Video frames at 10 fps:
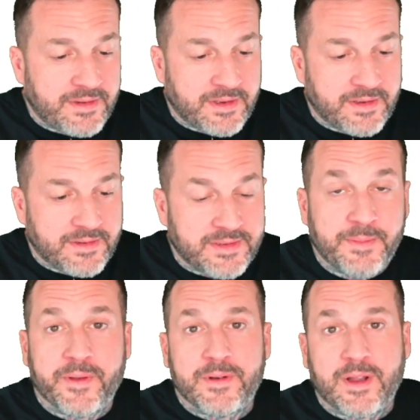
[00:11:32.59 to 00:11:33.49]
uh,
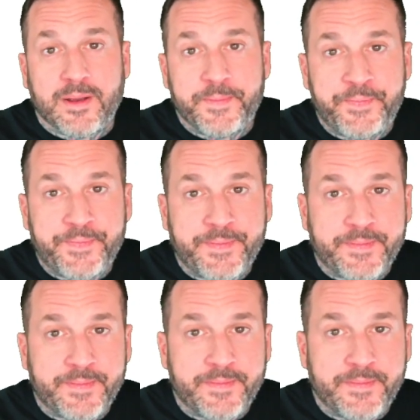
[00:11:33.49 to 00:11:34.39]
some other time.
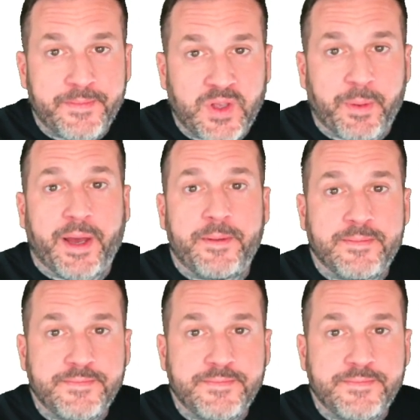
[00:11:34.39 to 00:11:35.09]
Goodbye.